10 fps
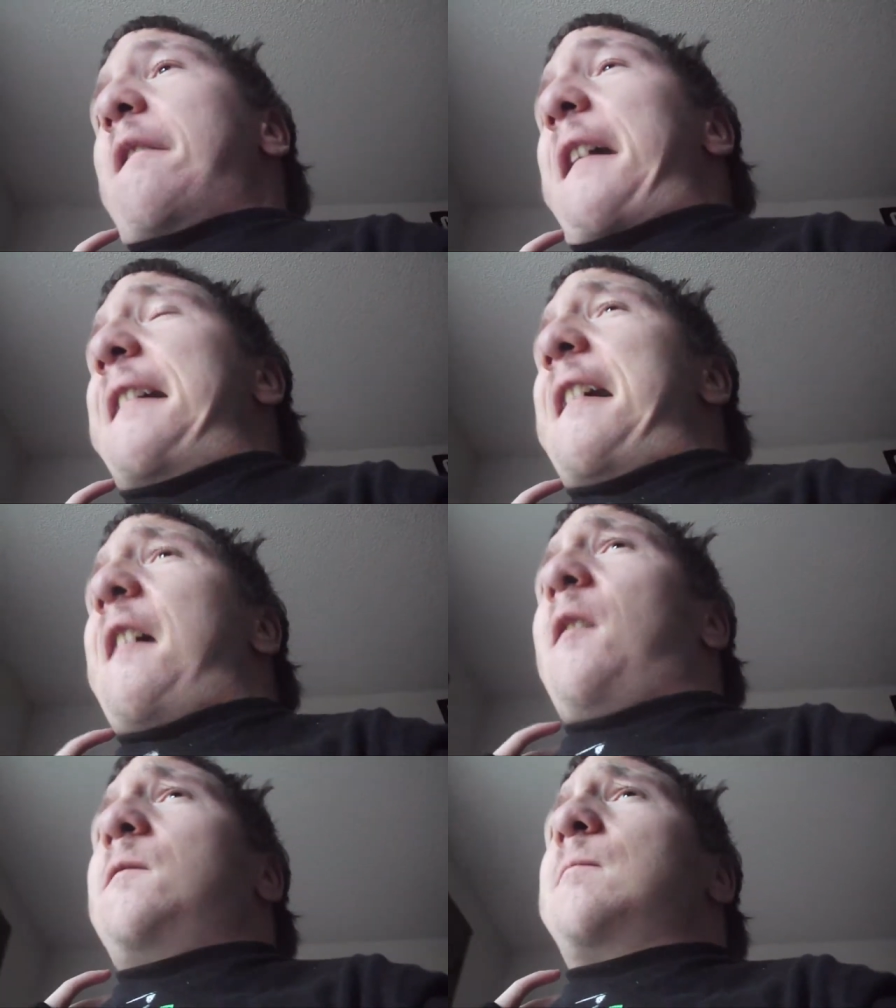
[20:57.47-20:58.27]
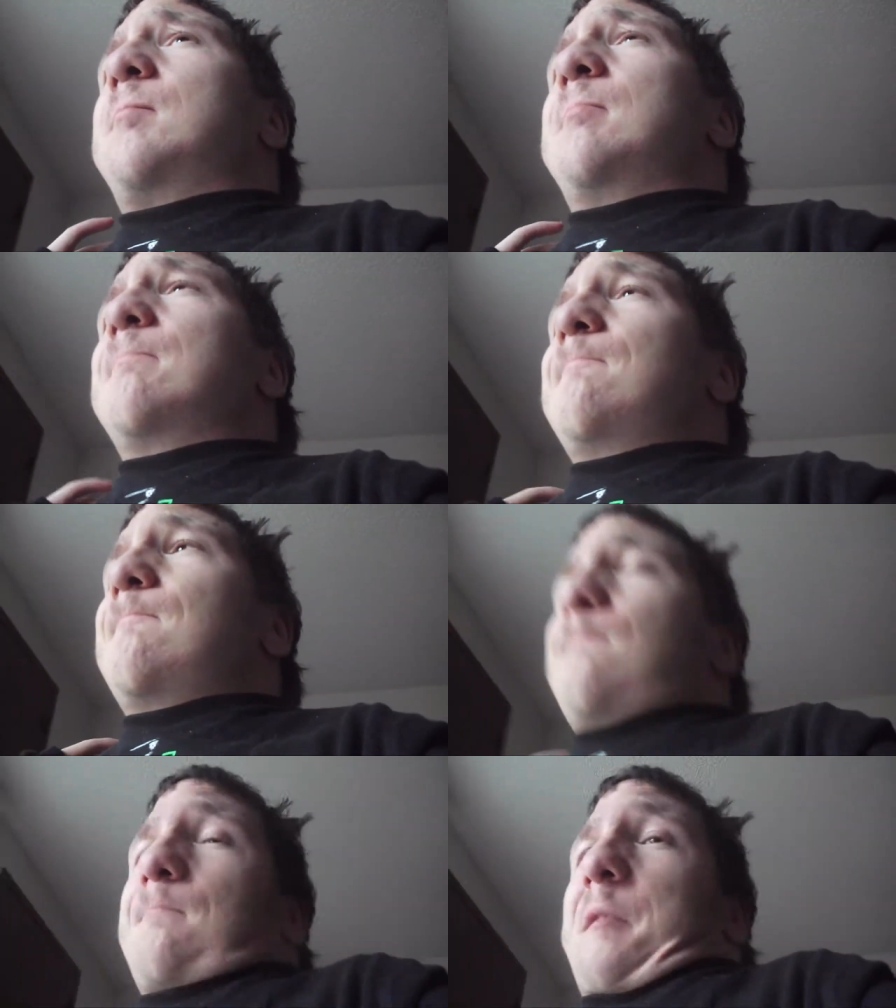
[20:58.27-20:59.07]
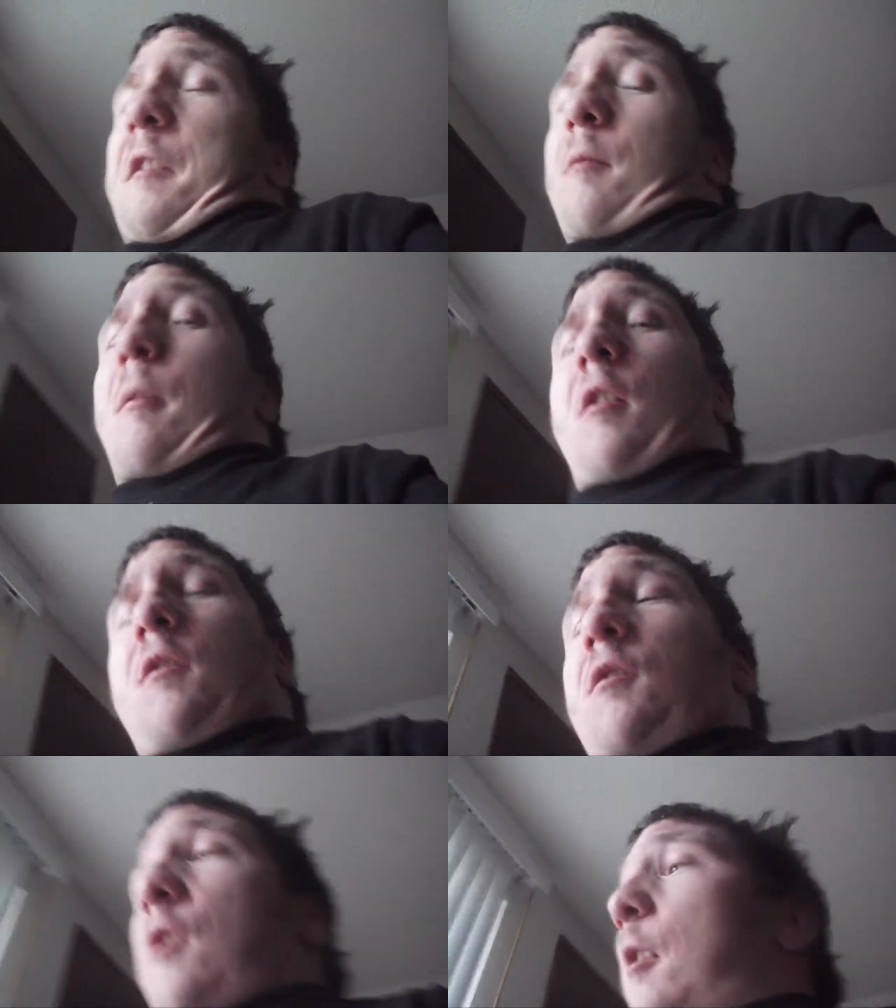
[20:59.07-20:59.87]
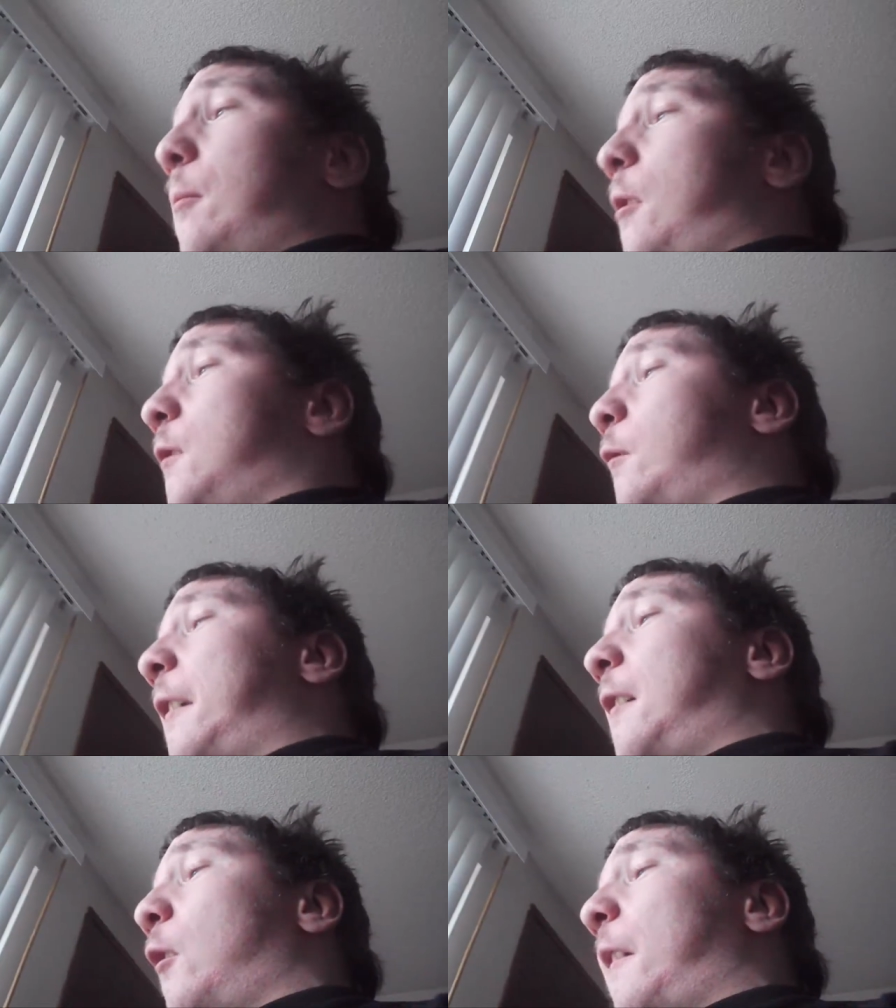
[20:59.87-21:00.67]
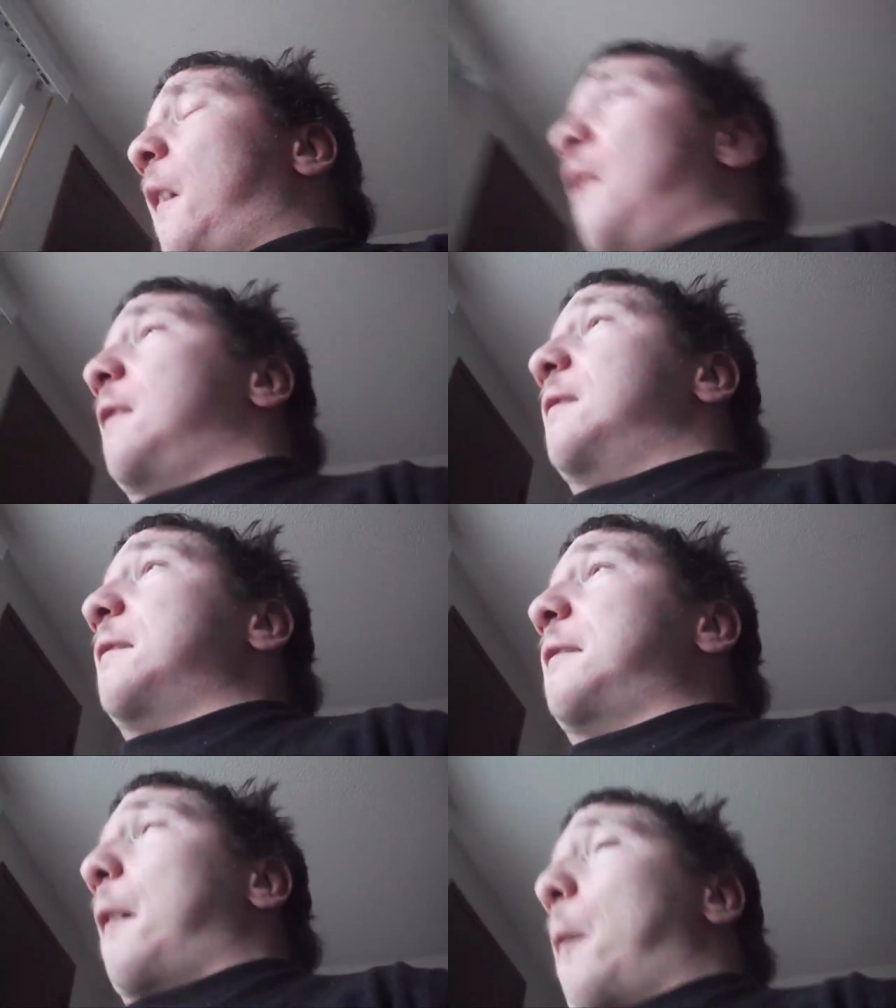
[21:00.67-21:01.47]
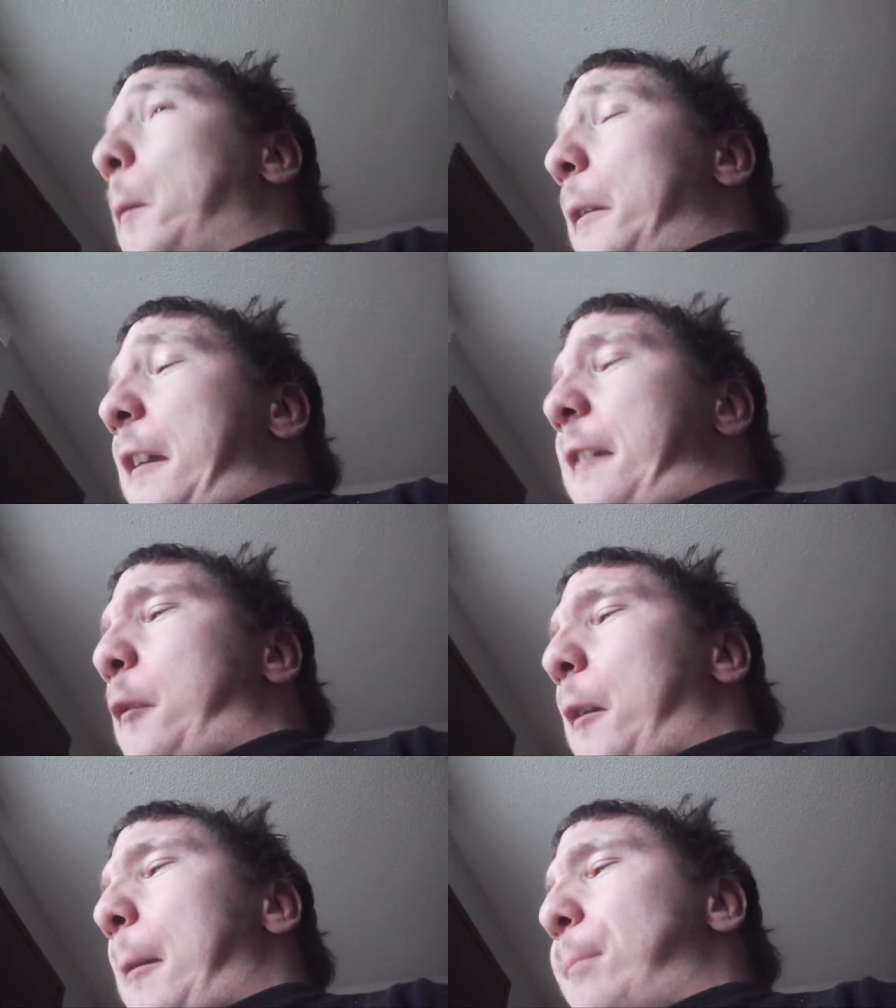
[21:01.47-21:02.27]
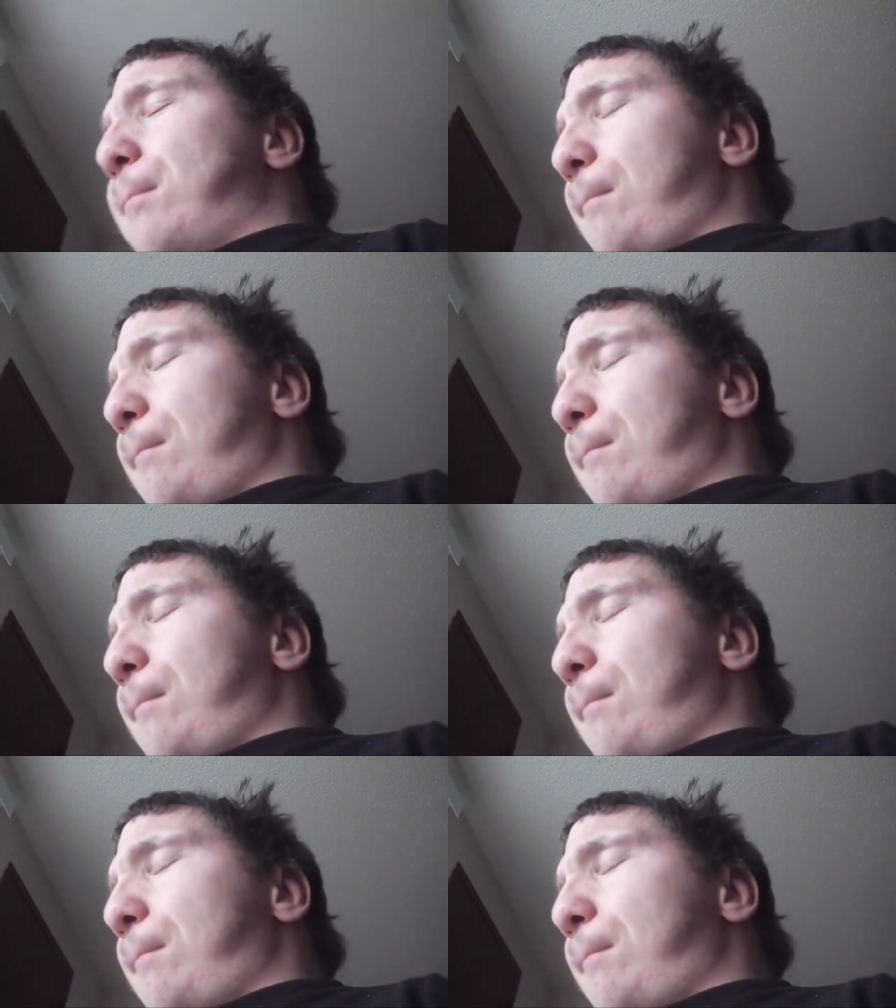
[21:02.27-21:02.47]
right now, there's much, not much really going on. So, anyway,